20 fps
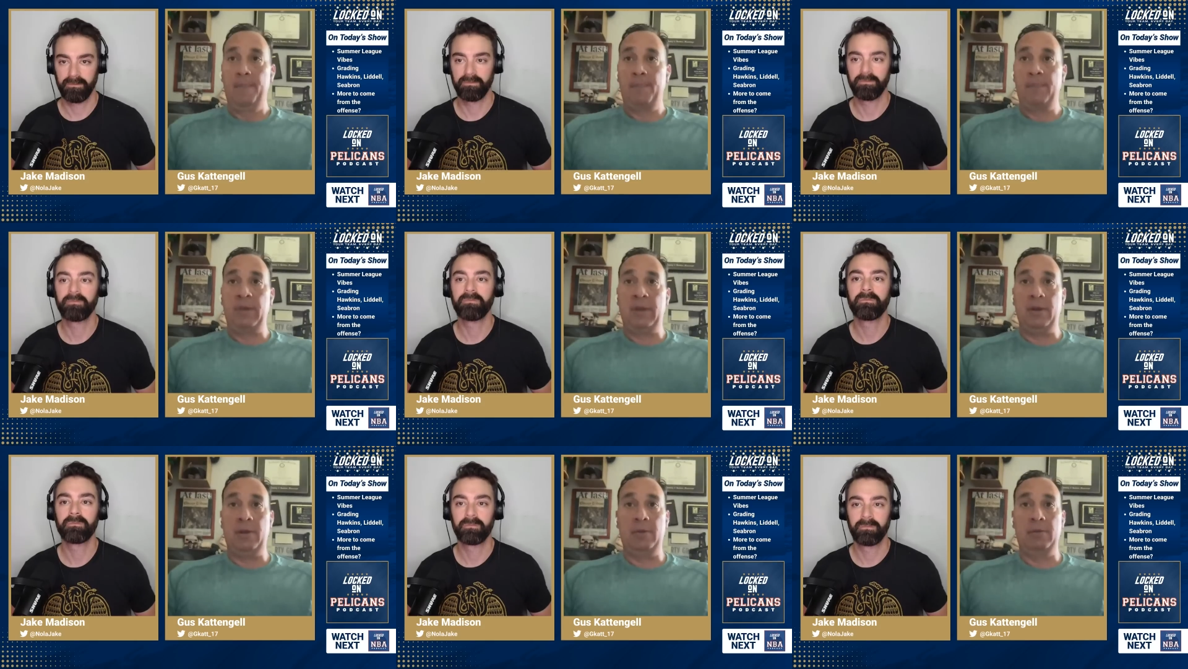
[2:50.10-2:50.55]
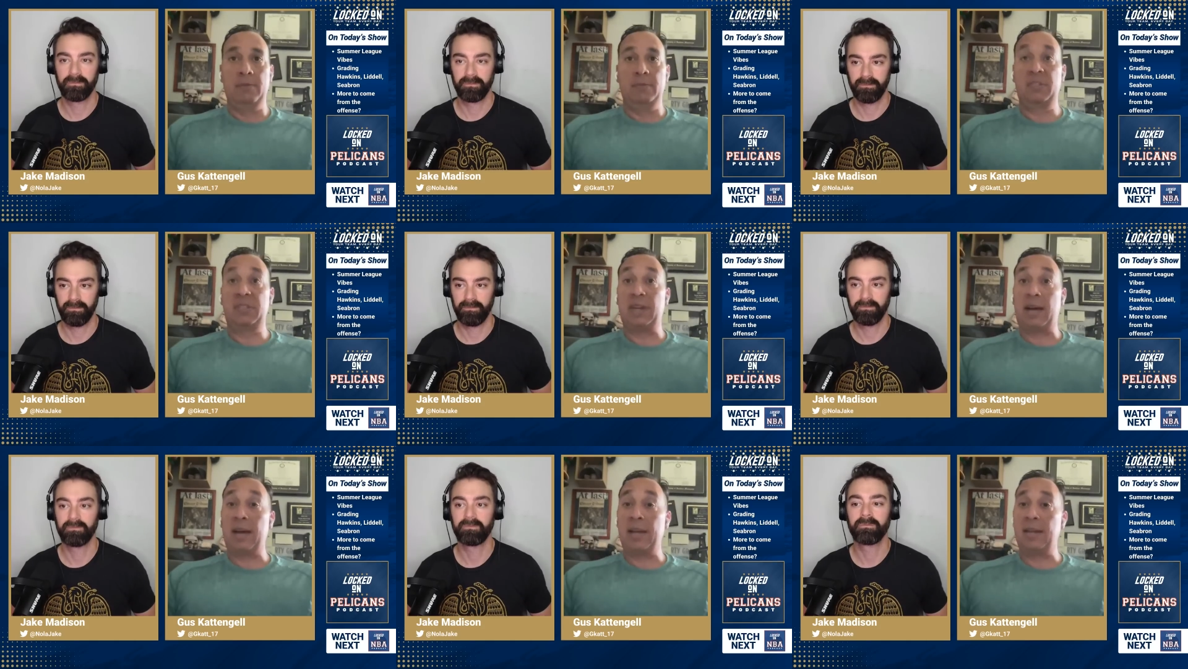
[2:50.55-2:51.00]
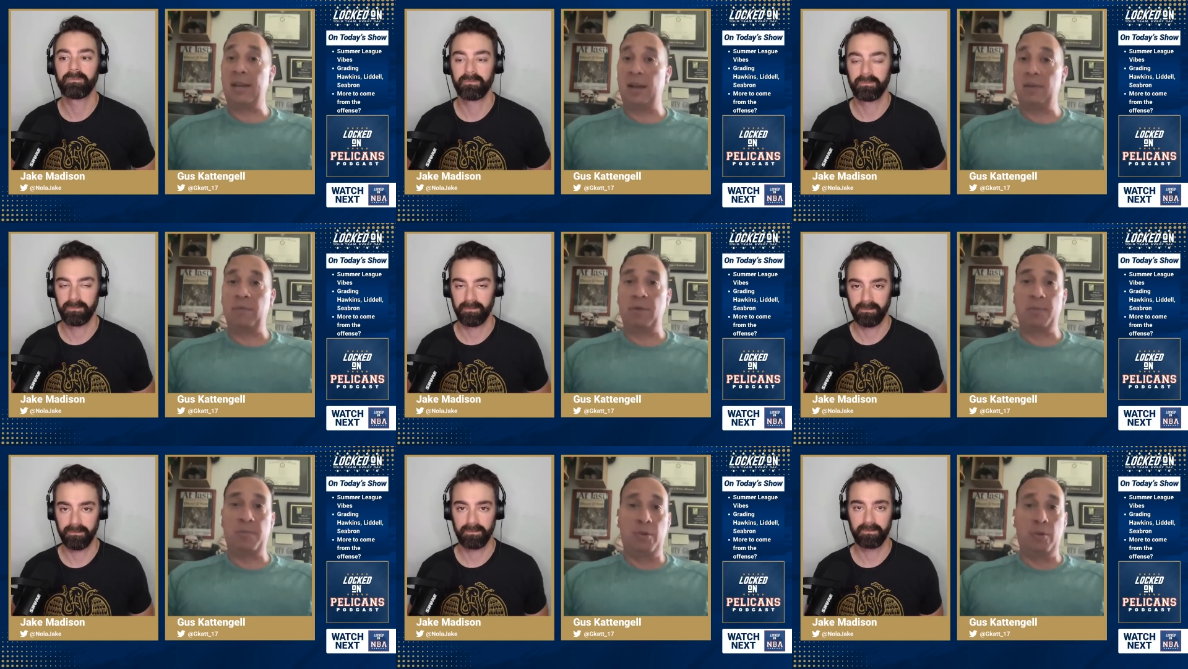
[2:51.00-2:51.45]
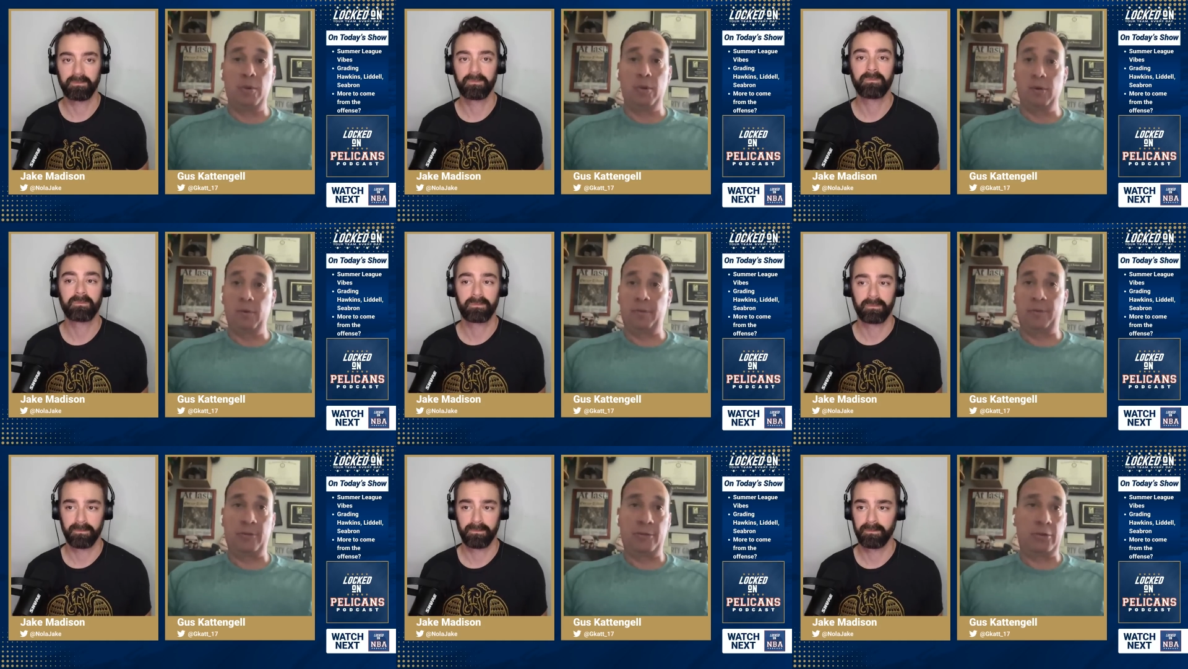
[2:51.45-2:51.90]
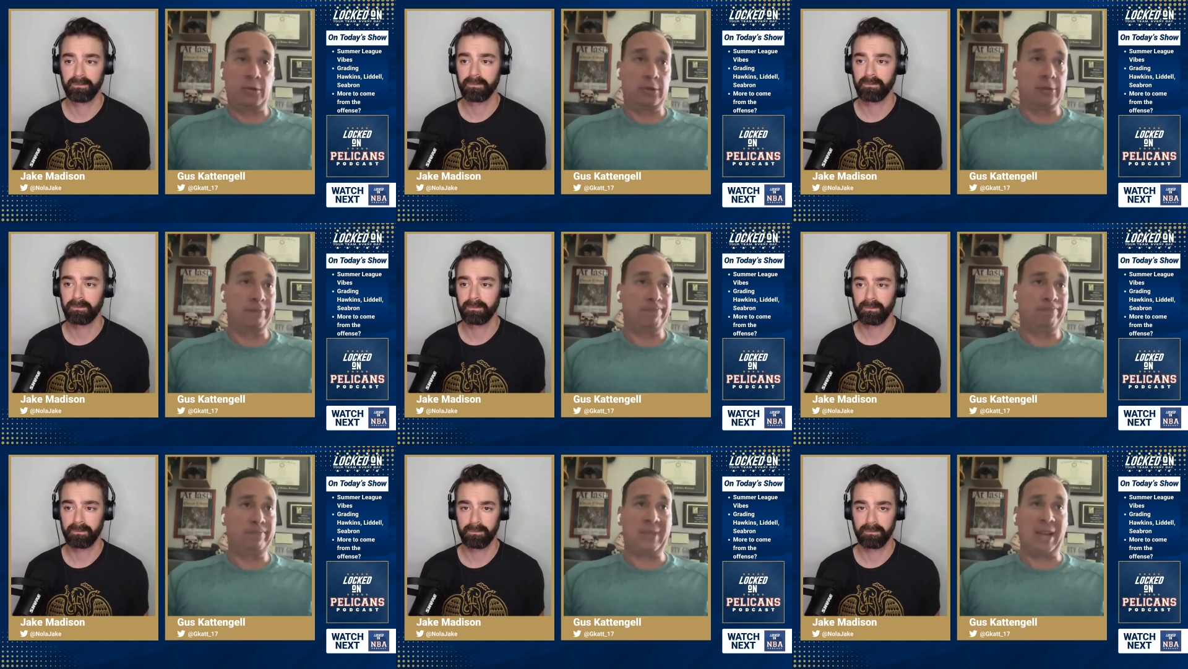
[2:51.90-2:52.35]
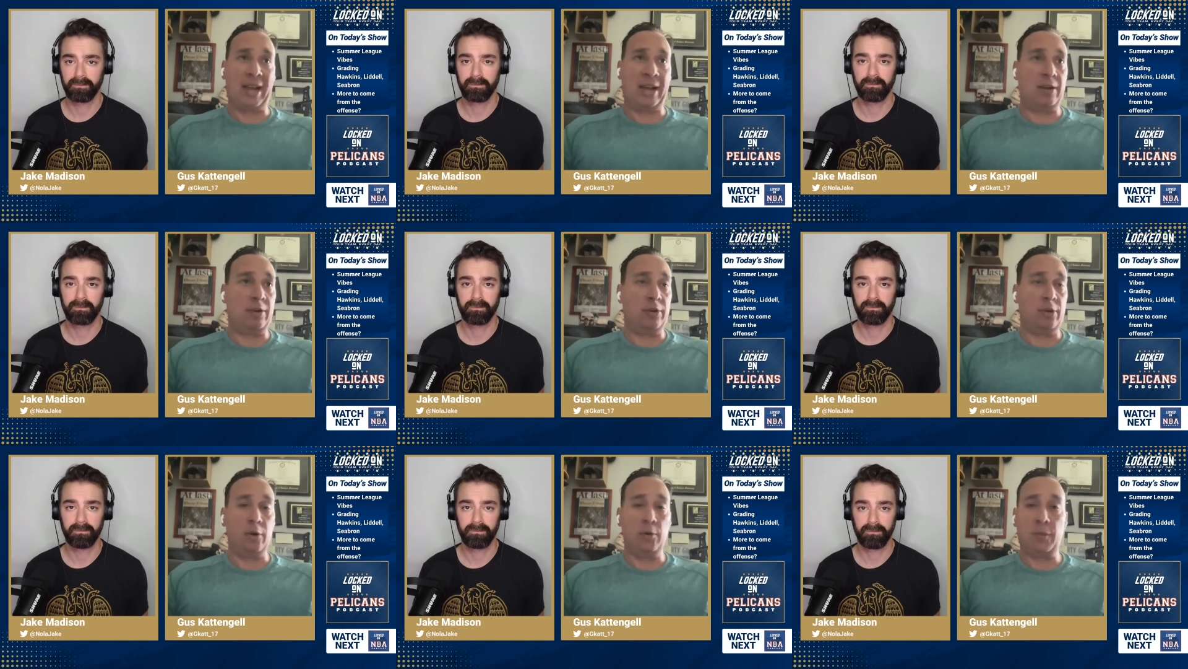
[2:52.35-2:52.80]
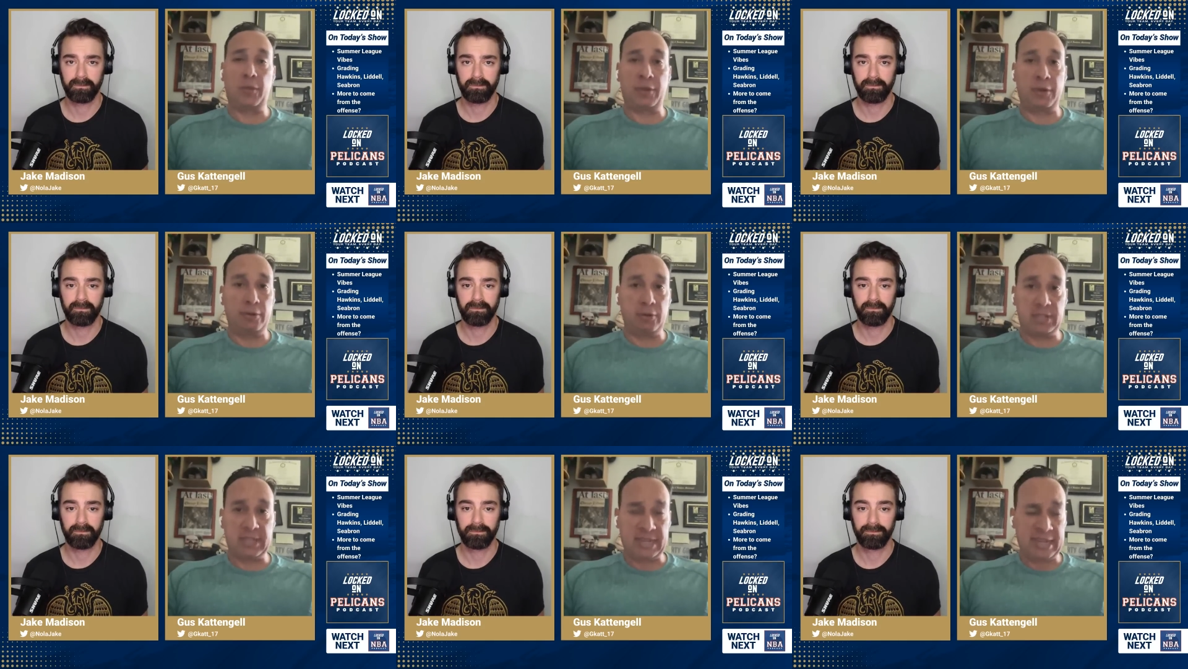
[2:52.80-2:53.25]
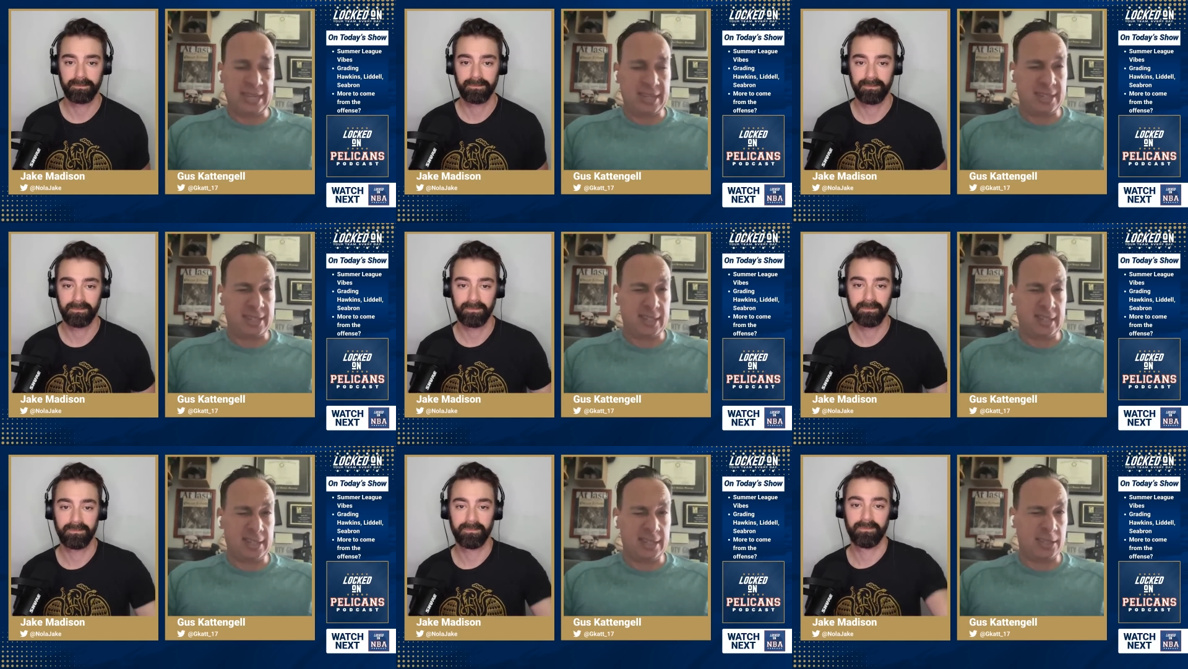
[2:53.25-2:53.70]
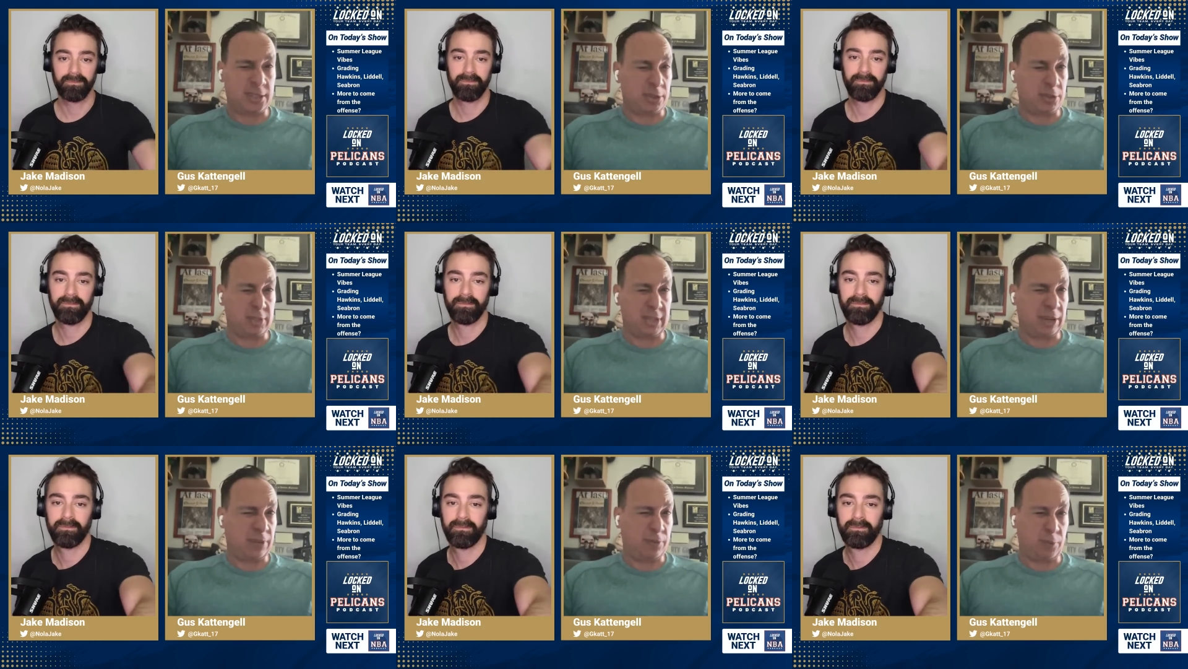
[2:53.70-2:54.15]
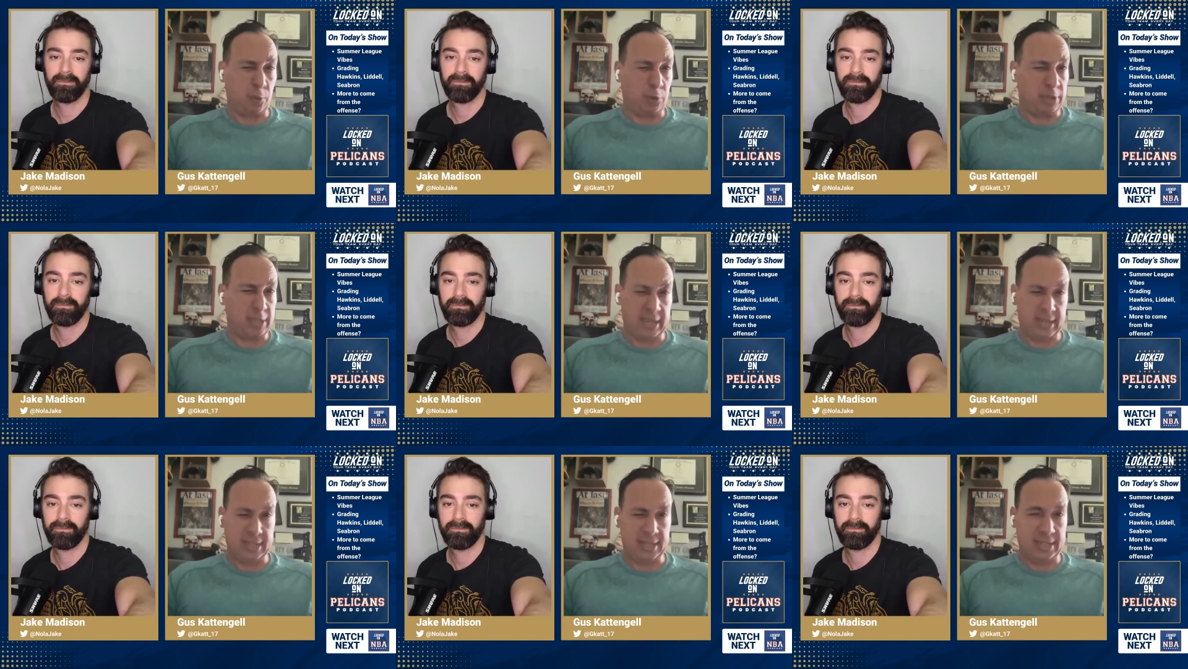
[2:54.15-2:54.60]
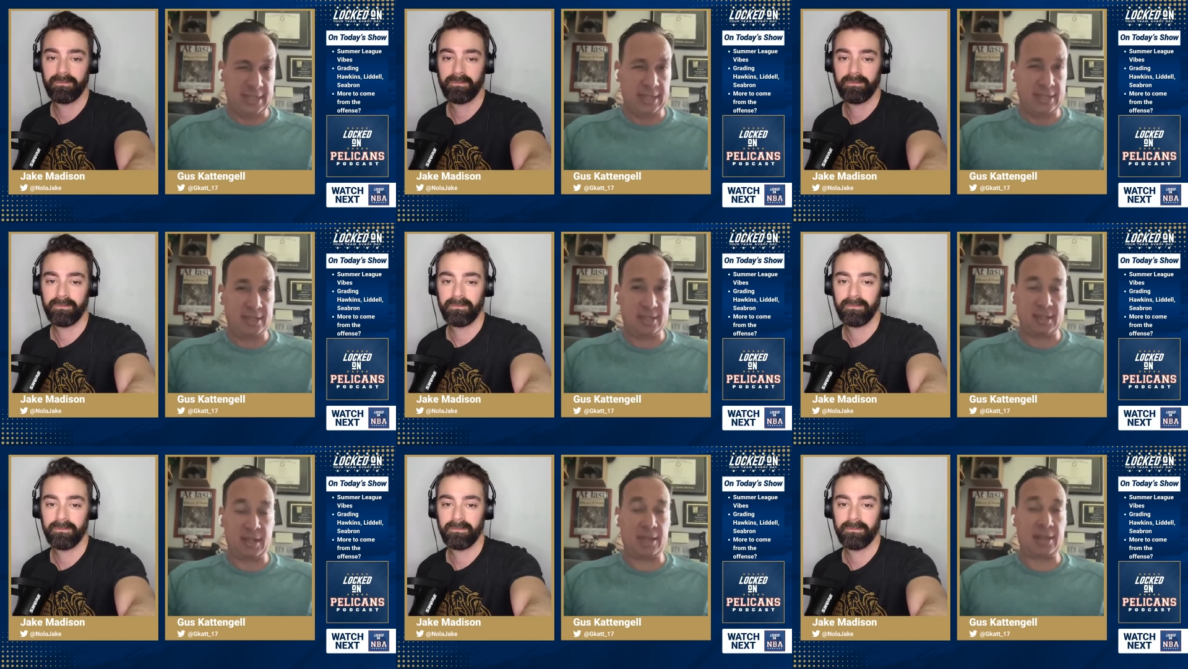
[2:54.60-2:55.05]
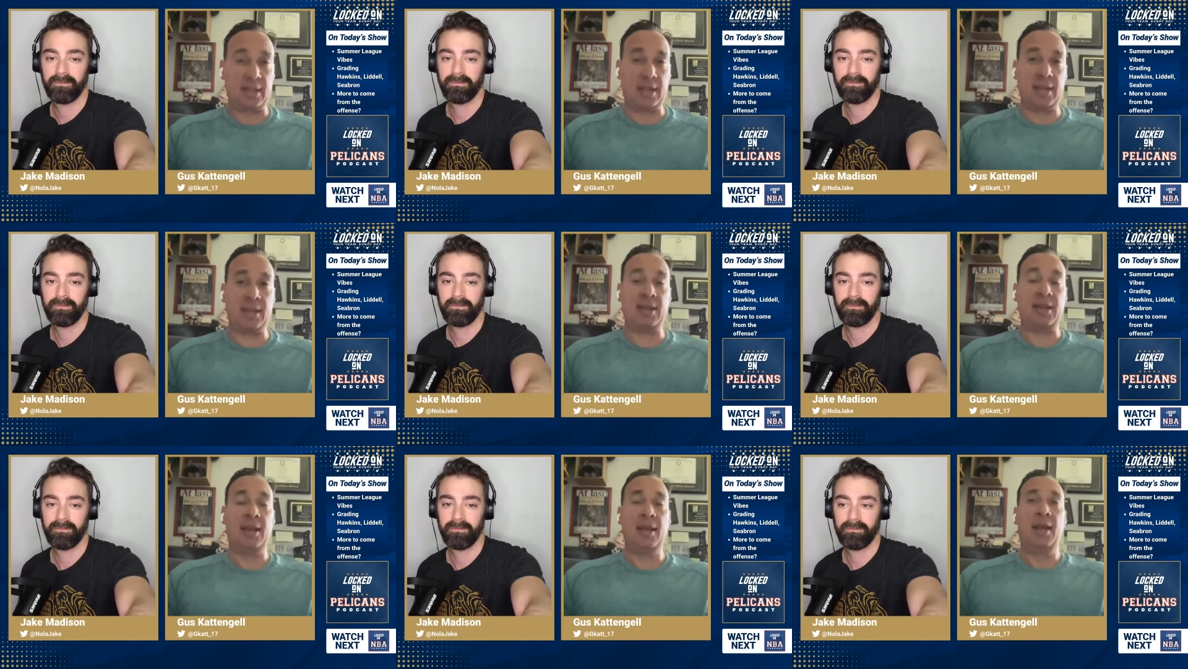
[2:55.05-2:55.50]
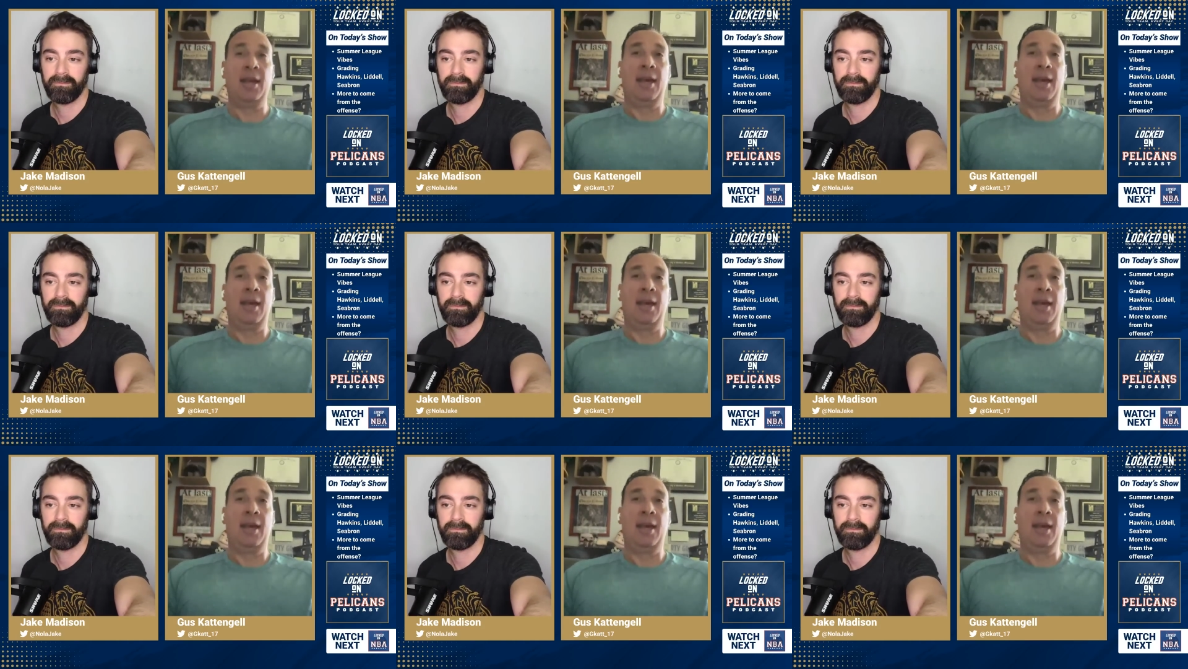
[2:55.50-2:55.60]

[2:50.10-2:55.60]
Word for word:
Speaker 1: you know, sideline reporter for, I don't know, 13 seasons, 13, 14 seasons, I think.